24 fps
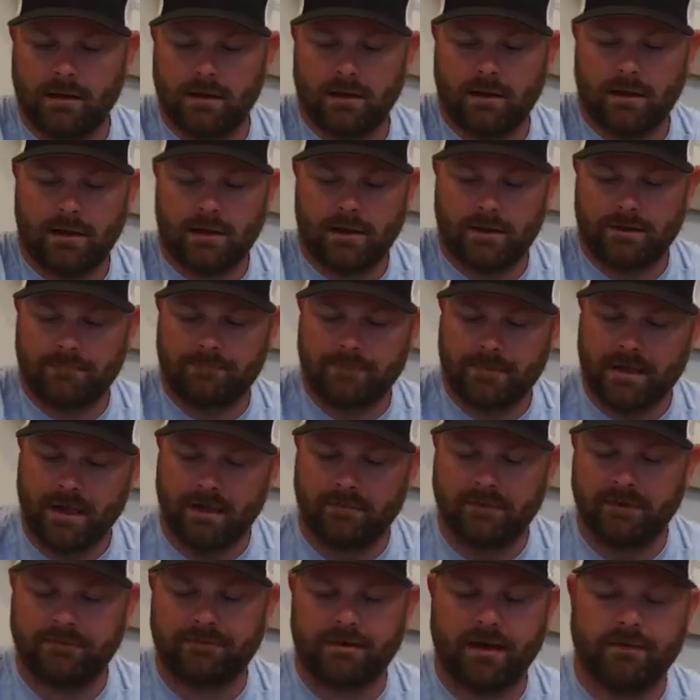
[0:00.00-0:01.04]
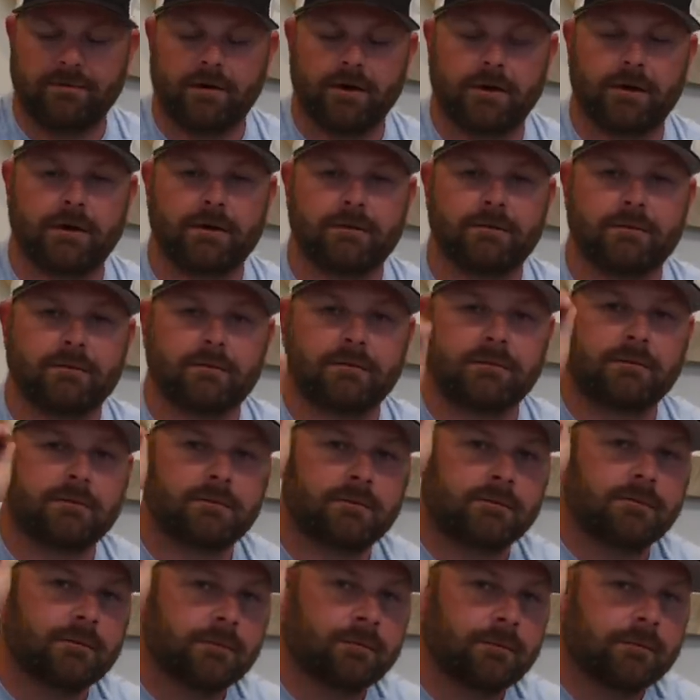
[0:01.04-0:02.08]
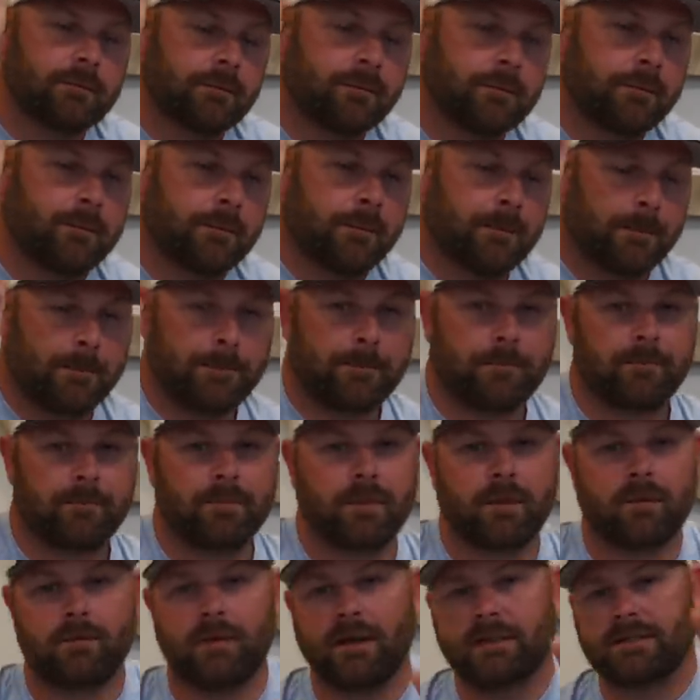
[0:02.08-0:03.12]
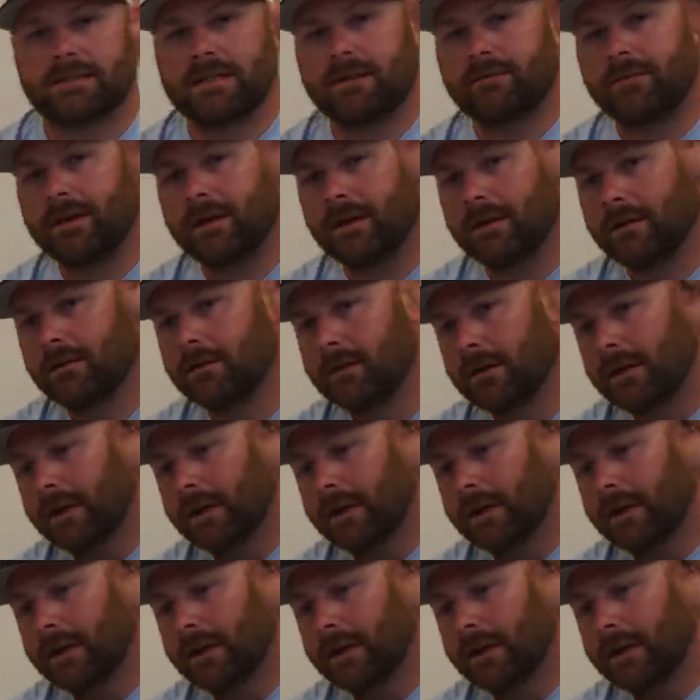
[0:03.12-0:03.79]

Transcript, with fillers: uh, LV 500, Quake 70.